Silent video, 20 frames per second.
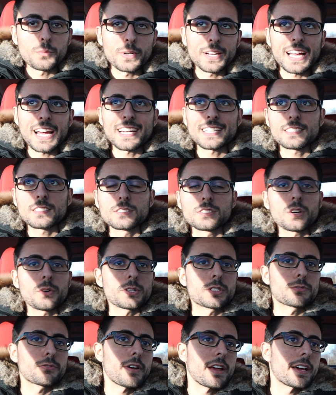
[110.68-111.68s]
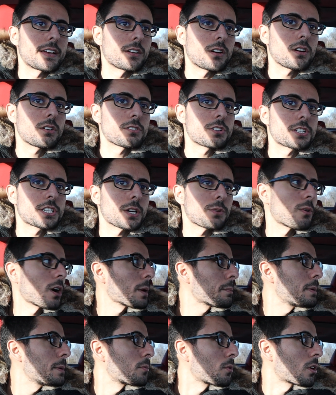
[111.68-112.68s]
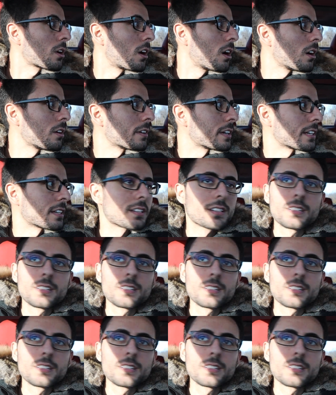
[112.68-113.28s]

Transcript: We gotta, no, it's red. Oh, why are people going?